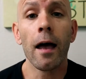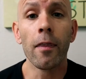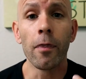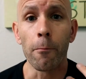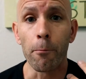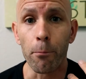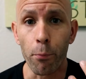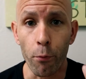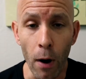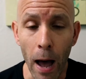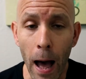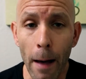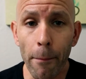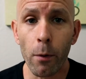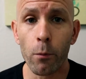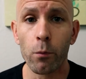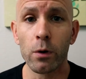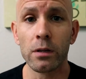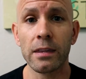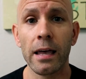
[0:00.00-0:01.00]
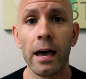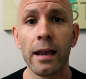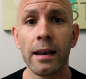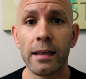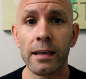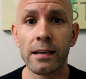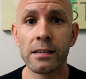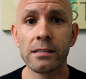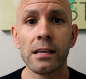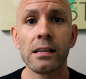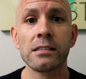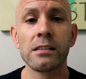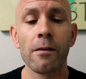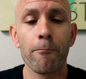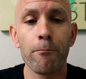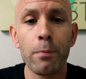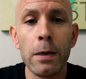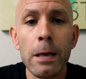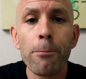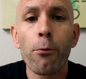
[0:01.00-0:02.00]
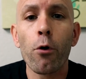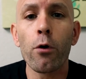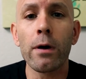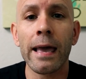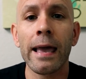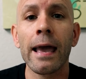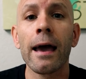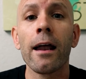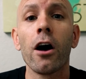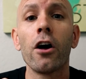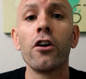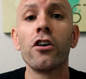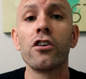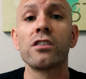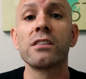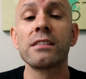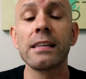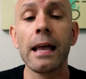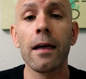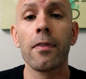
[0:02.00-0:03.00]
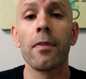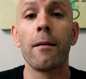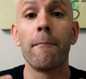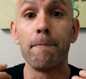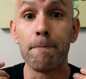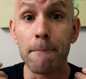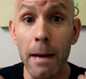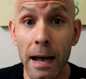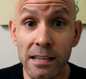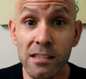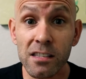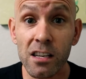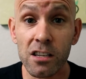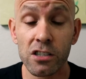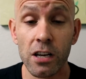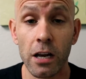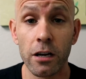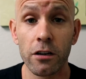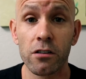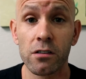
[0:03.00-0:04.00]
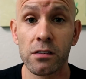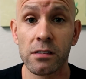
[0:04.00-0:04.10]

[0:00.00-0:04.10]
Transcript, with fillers: And the problem with that is if people can't understand the message that you're